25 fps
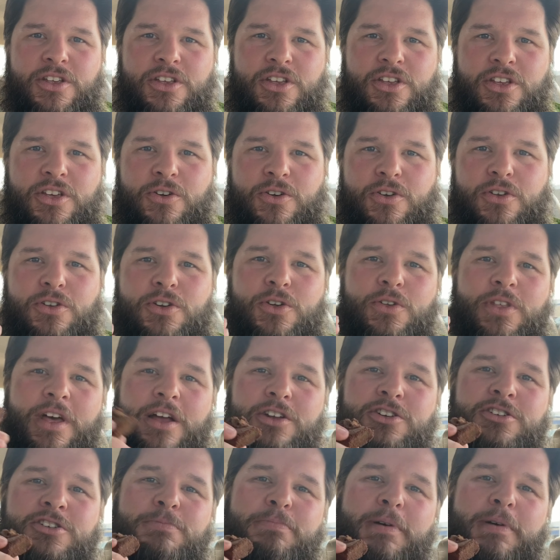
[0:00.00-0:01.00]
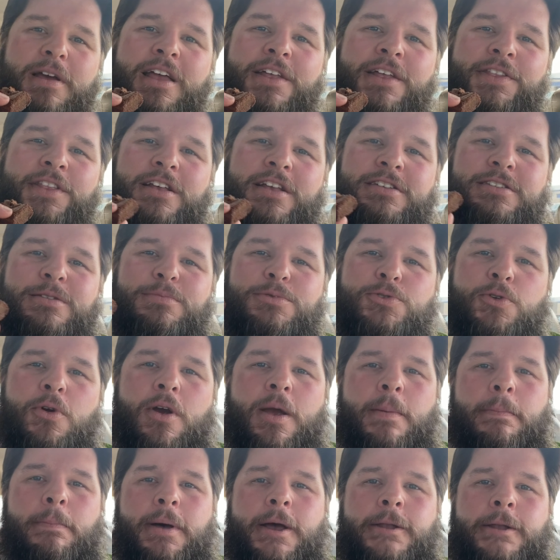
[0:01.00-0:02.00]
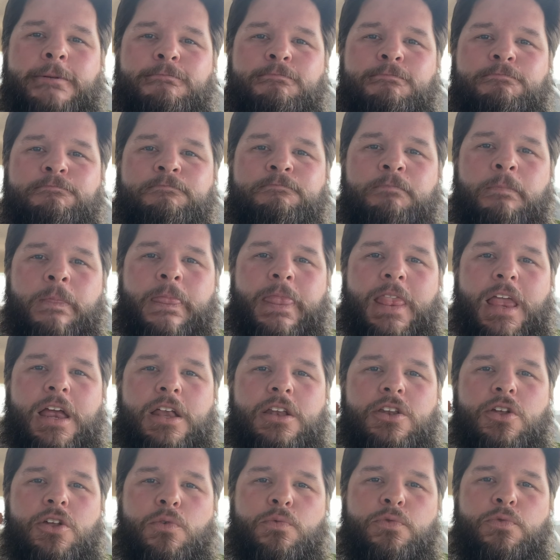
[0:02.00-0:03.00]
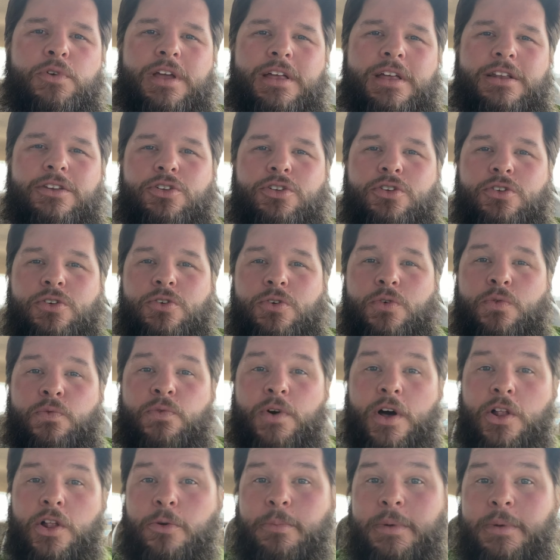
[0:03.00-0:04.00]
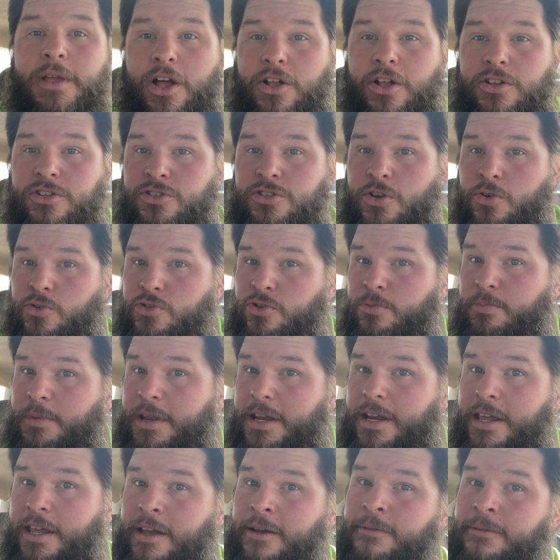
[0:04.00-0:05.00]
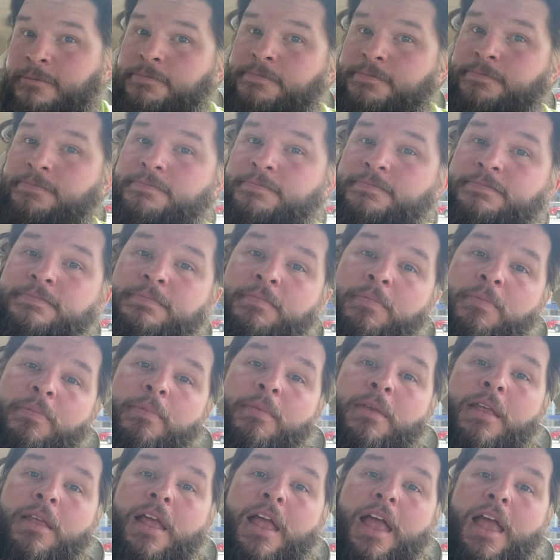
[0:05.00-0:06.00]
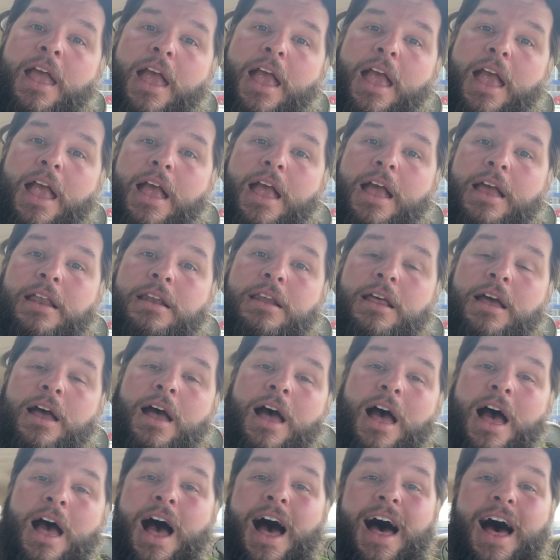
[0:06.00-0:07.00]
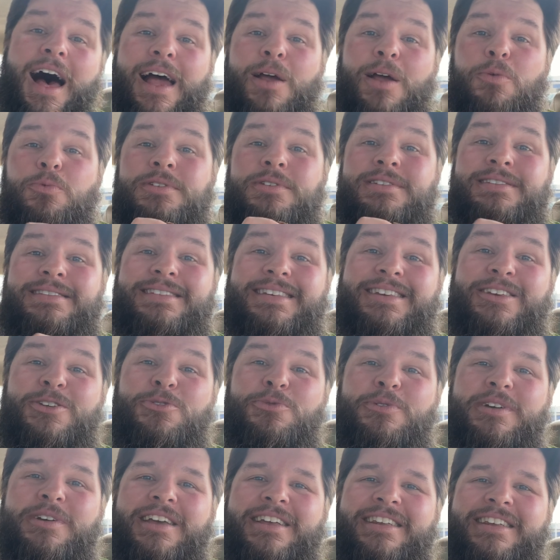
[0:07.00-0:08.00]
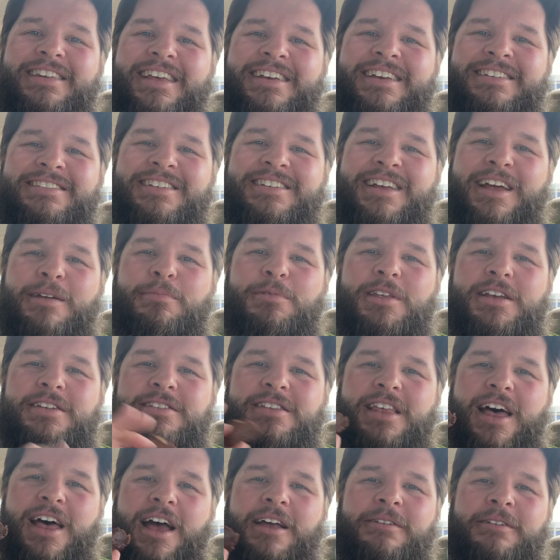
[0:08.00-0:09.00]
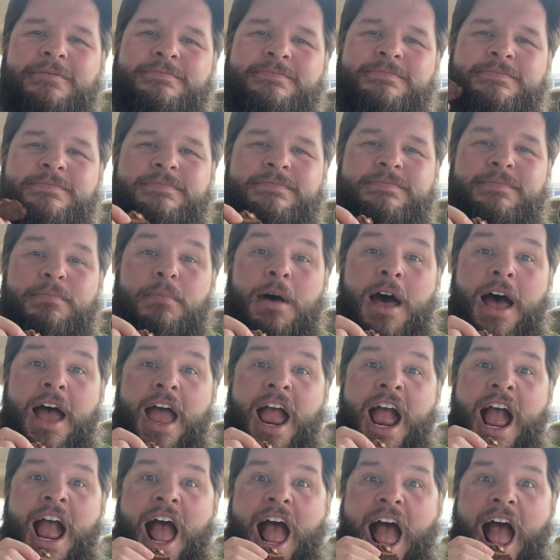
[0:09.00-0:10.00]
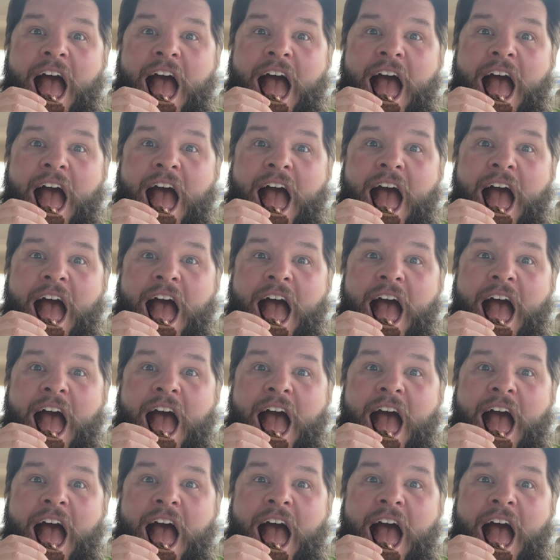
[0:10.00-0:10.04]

you can do that just by hitting that subscribe button. And don't forget to follow me on social media. And I will see you again next time. Thanks a lot. Bye.